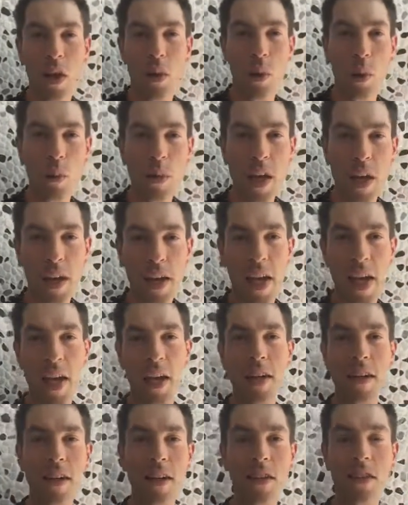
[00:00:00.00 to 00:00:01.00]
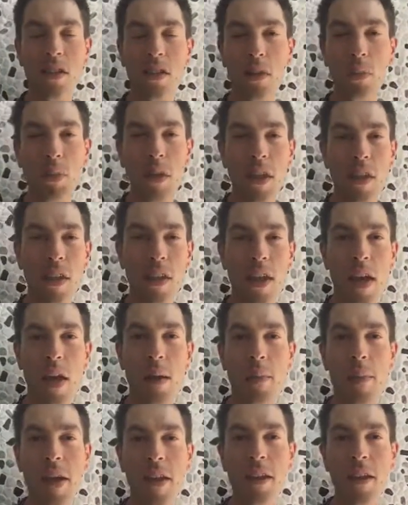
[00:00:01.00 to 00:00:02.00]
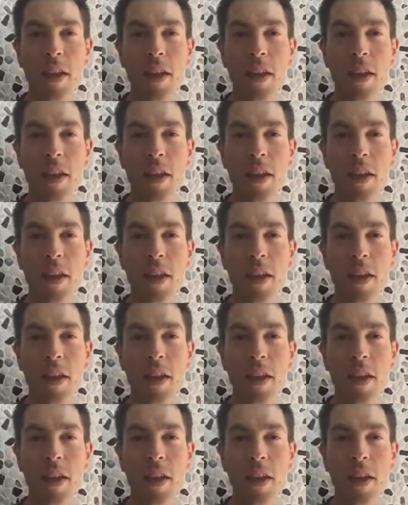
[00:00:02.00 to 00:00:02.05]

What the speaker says: When we had candidates at the peak of the campaign,